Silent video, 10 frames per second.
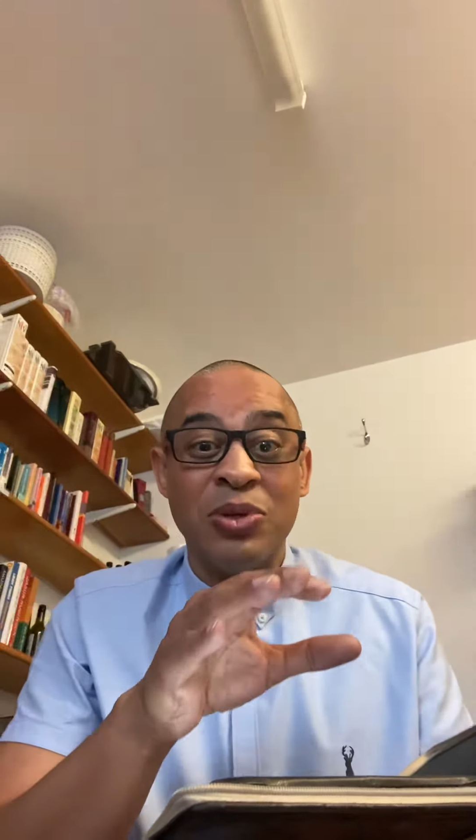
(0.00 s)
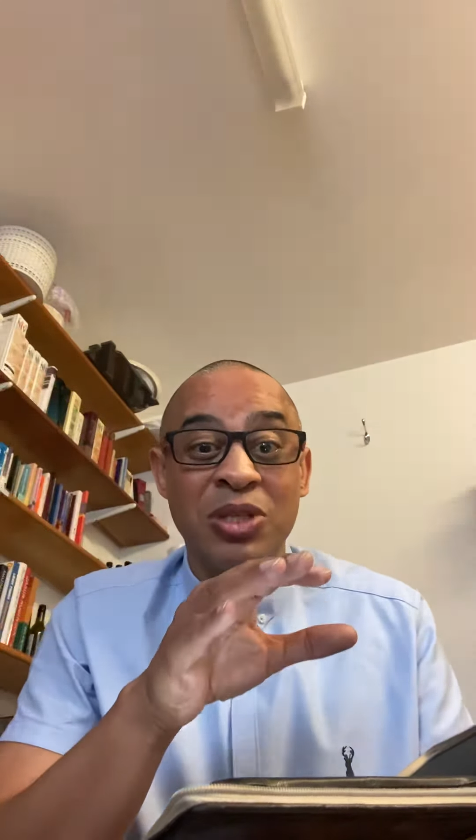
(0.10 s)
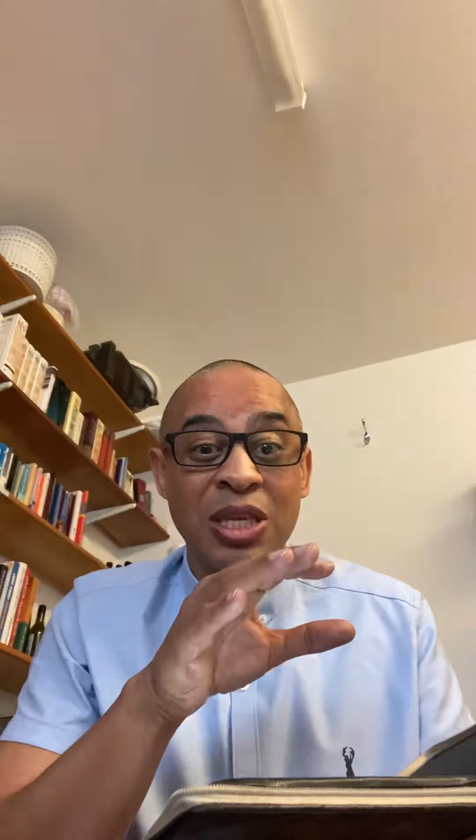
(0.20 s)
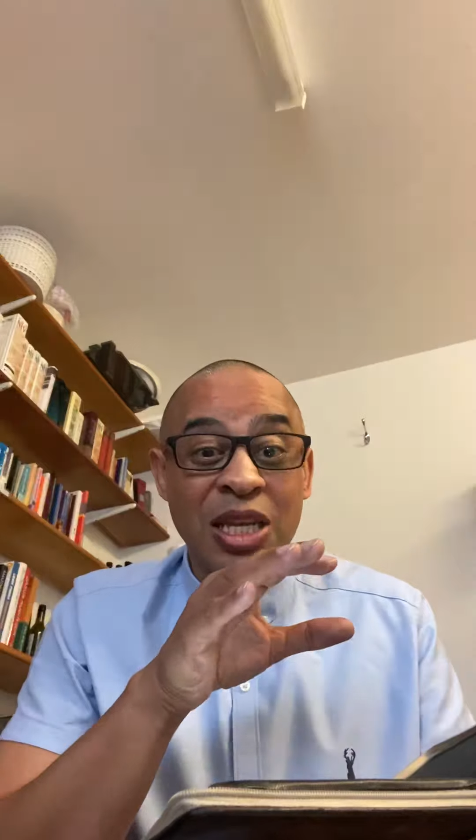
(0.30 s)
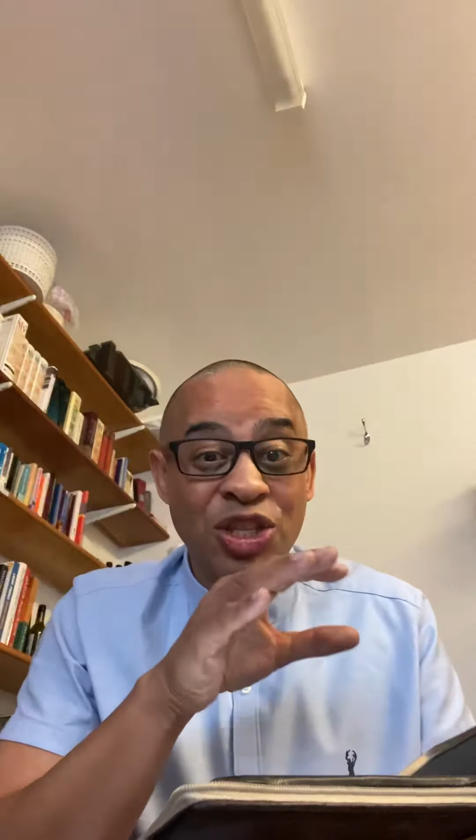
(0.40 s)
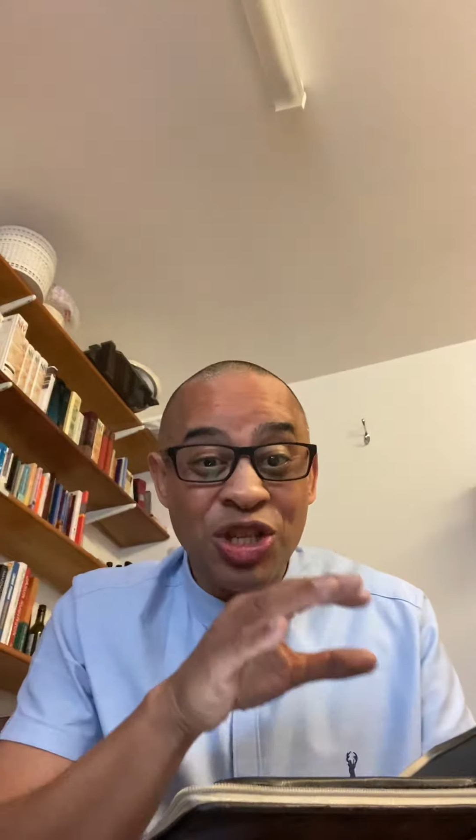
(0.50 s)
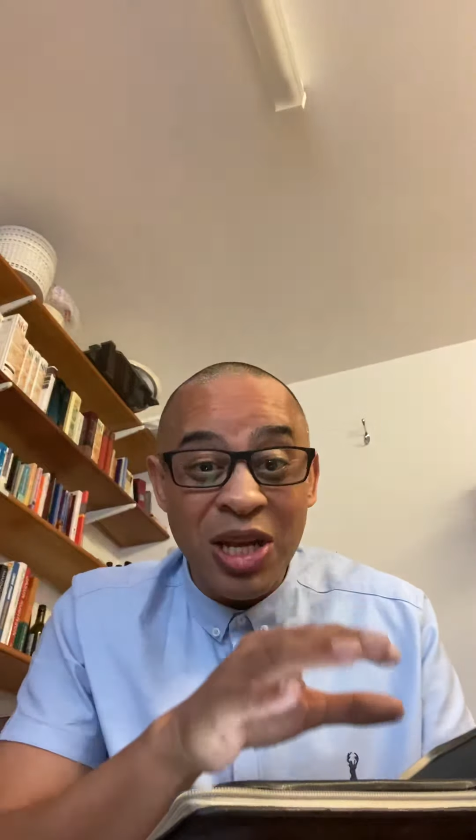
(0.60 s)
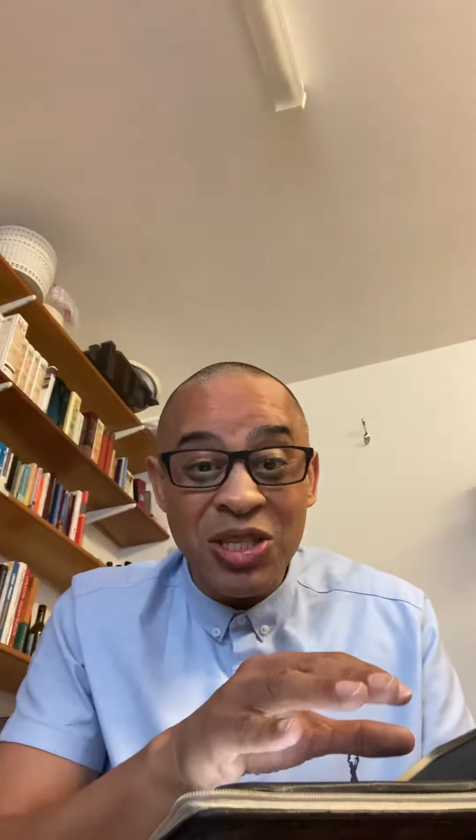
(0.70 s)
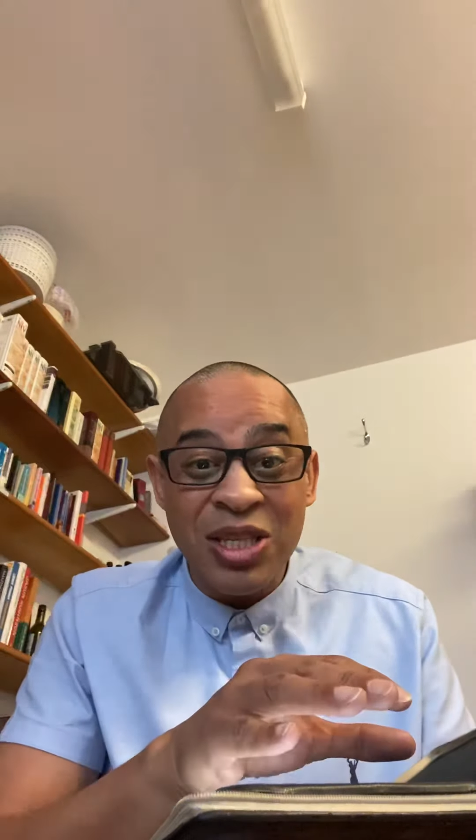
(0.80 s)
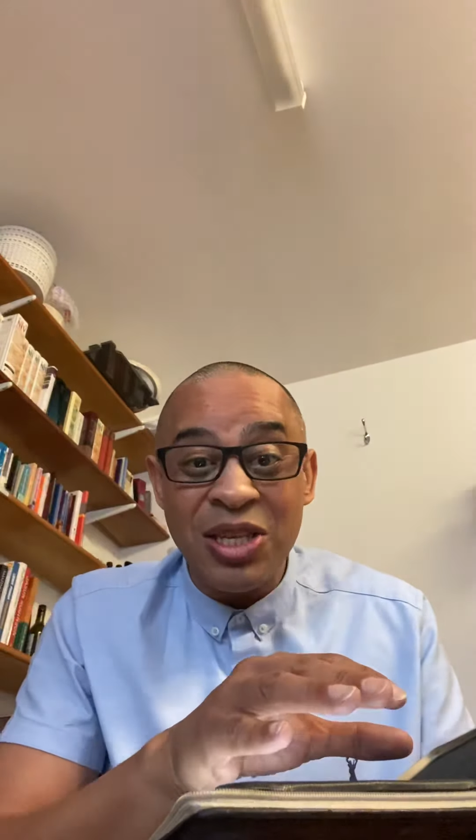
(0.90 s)
we'll see
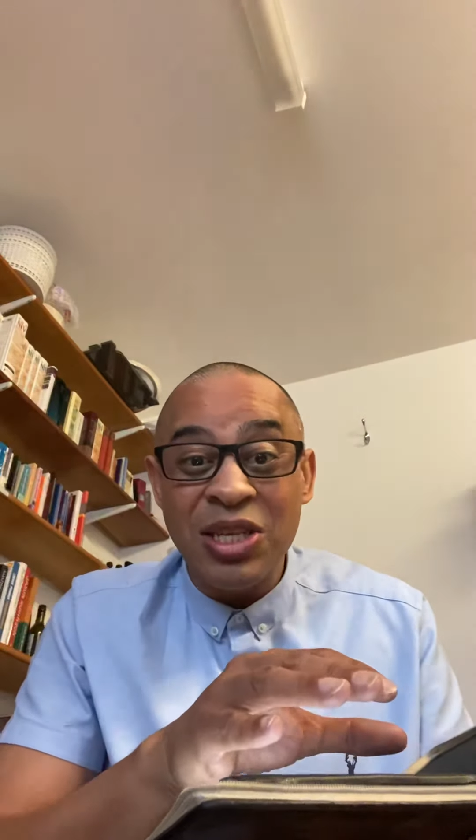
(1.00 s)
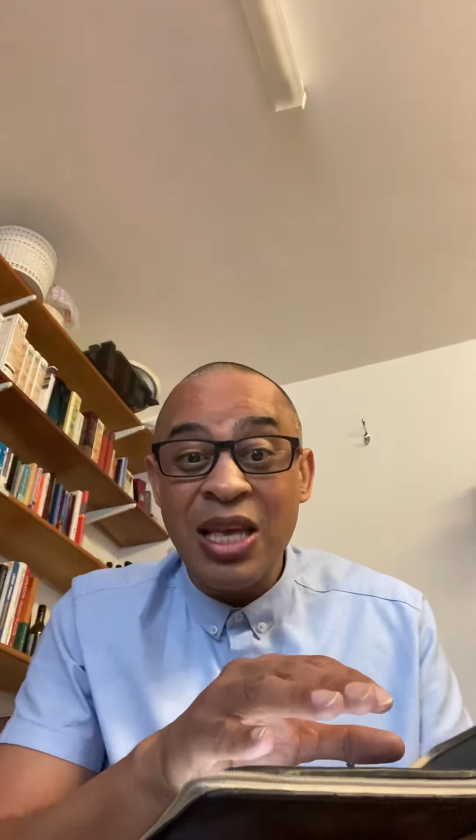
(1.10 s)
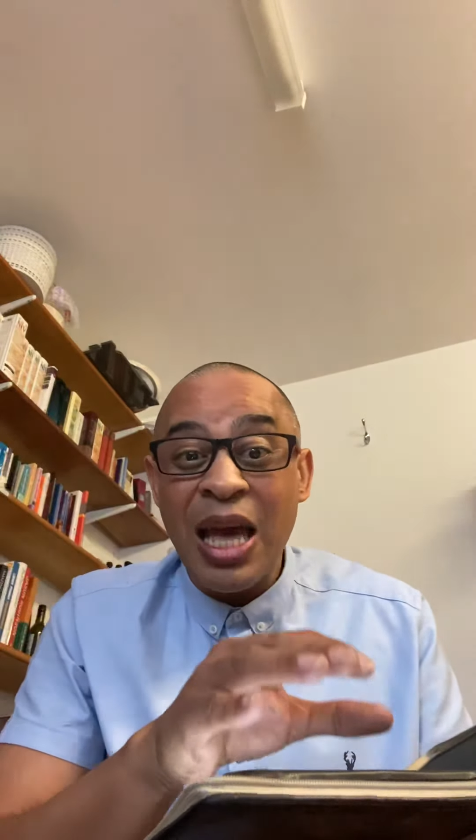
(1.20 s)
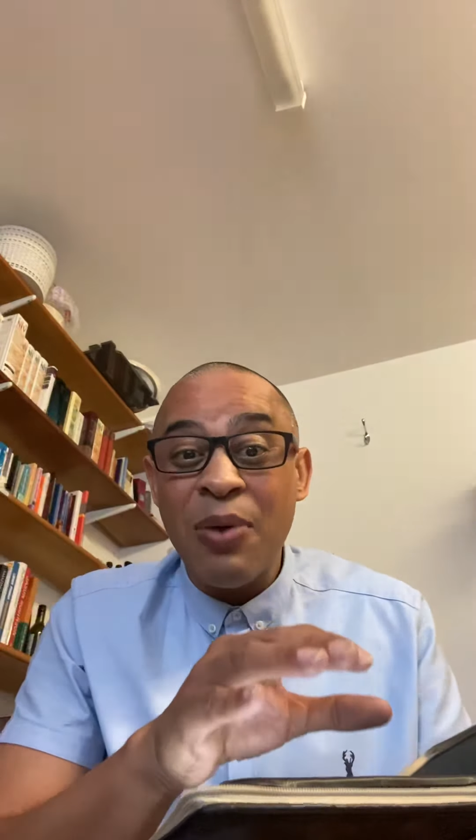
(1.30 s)
injustice